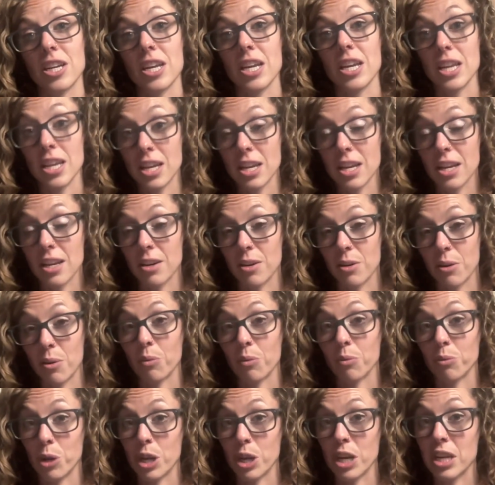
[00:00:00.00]
in
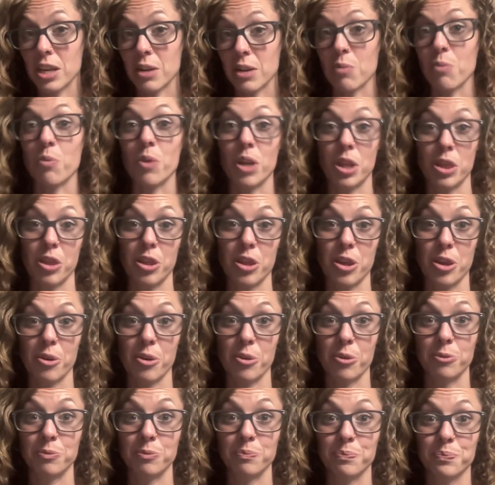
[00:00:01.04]
reading with
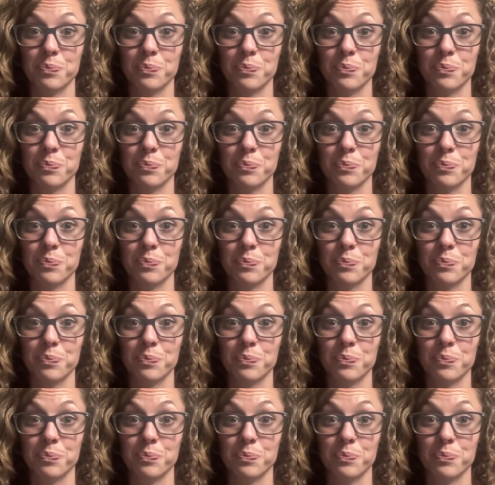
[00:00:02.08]
you.